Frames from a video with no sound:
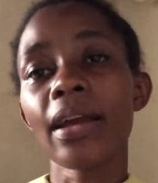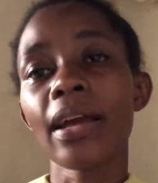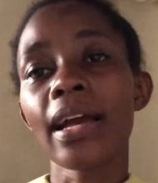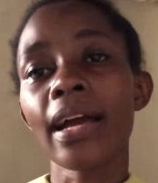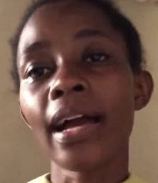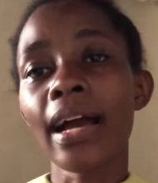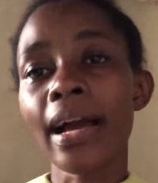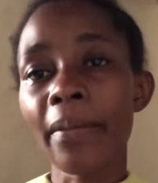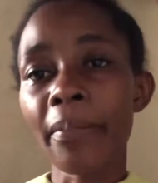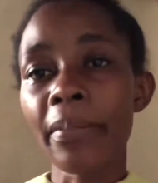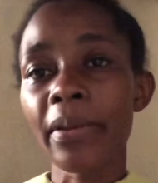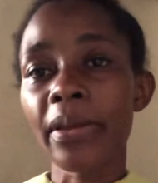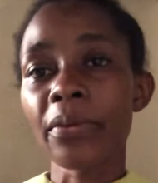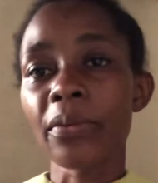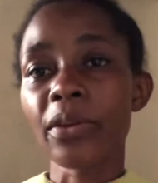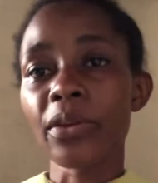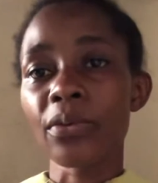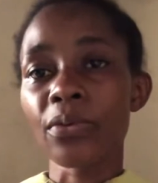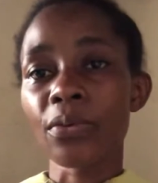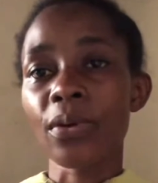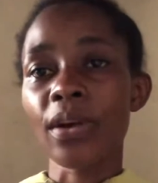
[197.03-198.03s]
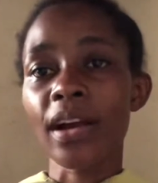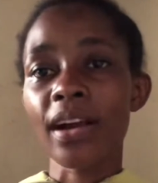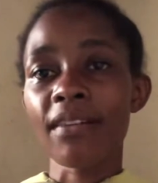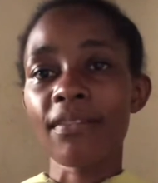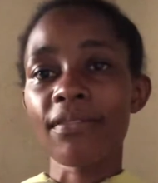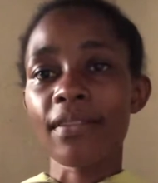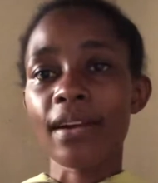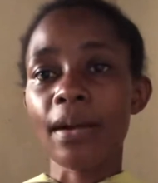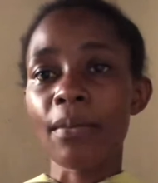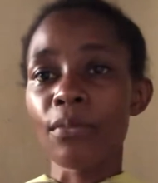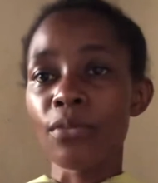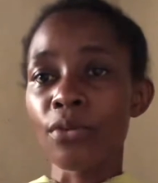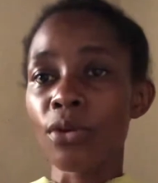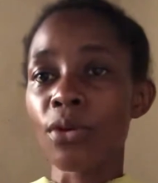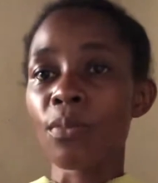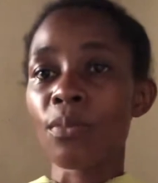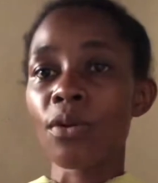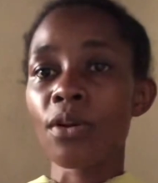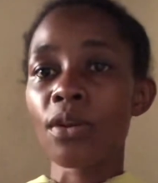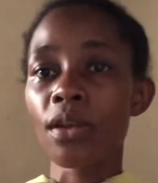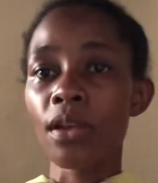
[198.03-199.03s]
happen when you have
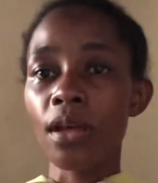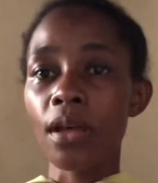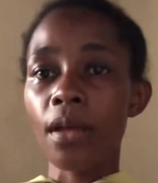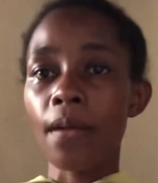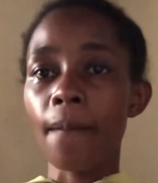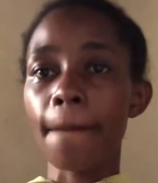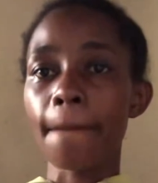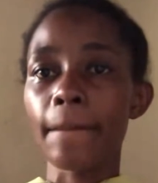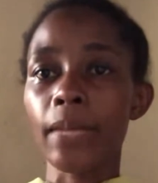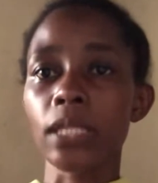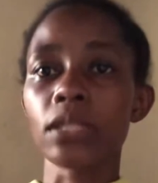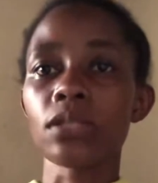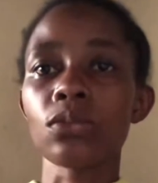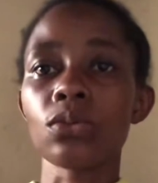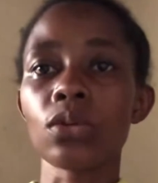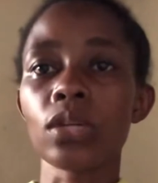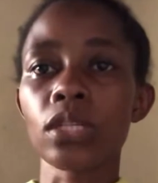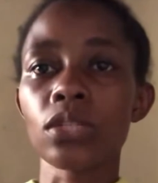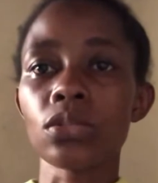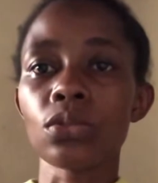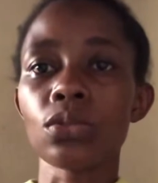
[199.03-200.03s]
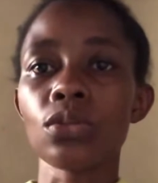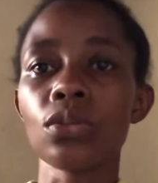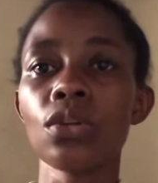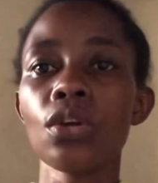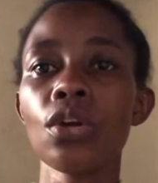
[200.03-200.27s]
abnormal menstruation.